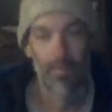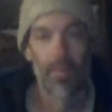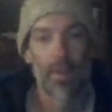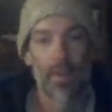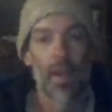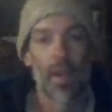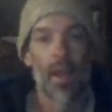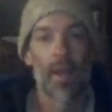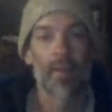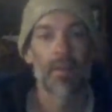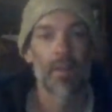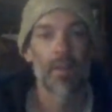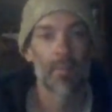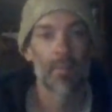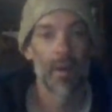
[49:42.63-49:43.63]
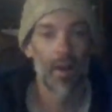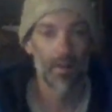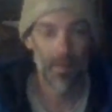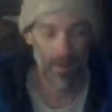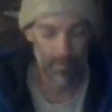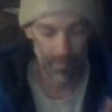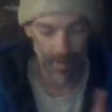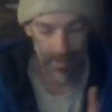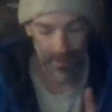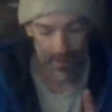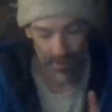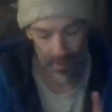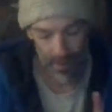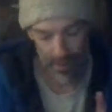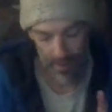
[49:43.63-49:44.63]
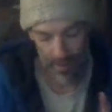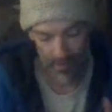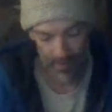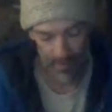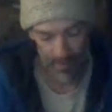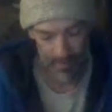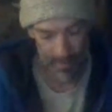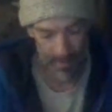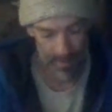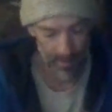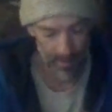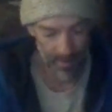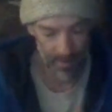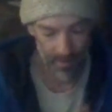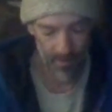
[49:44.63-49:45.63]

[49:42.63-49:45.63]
and asking them how they applied the scientific method here.